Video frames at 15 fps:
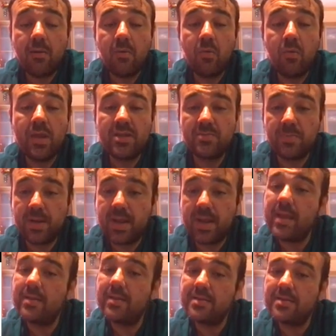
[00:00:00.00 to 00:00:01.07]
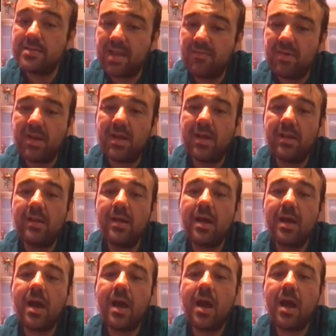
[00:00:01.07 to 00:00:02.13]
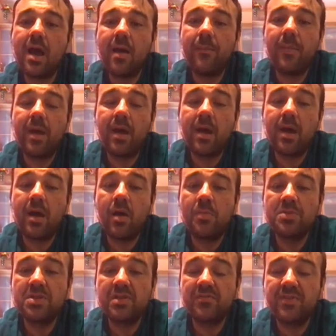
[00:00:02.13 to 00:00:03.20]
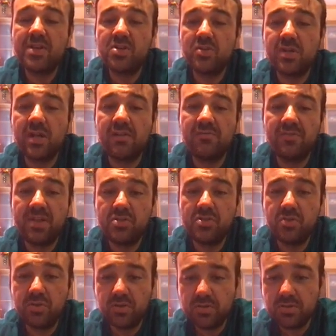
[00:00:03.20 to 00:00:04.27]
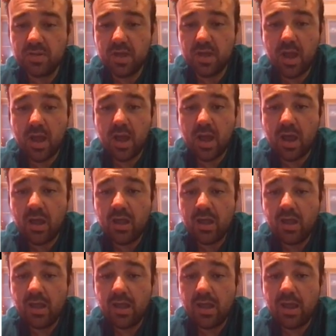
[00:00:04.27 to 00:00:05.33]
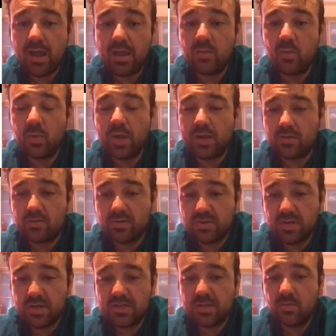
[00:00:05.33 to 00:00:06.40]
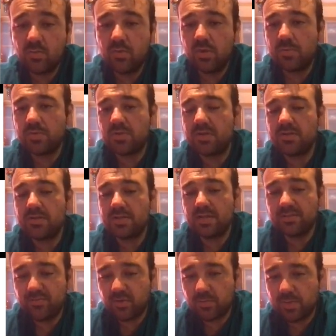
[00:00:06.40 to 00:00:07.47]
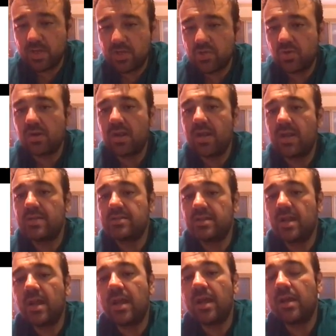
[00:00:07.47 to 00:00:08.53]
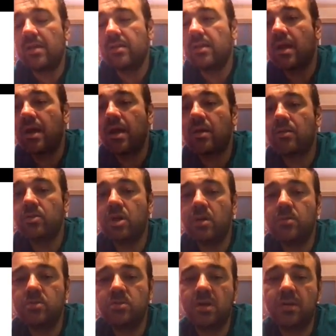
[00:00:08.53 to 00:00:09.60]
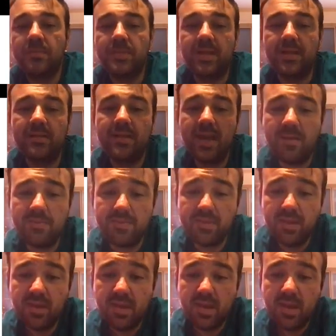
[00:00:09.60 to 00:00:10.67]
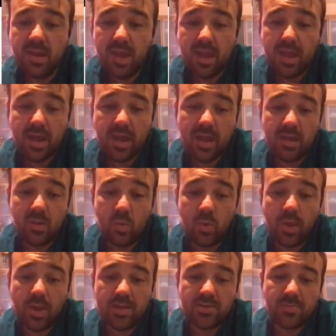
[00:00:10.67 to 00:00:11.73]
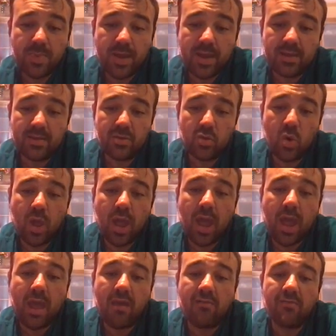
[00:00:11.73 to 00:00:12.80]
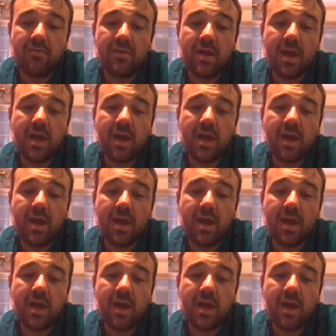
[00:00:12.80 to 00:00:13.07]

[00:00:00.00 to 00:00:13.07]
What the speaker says: We explained several observational features, and we are consistent with observed star formation rates and Thomson optical depth. And we expect to have